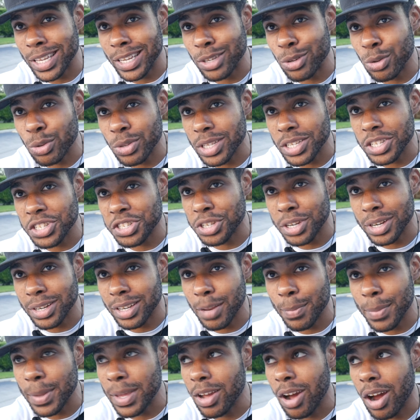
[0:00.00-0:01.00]
do this shit,
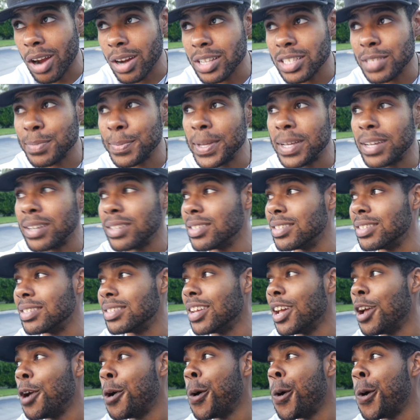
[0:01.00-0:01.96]
to be honest, because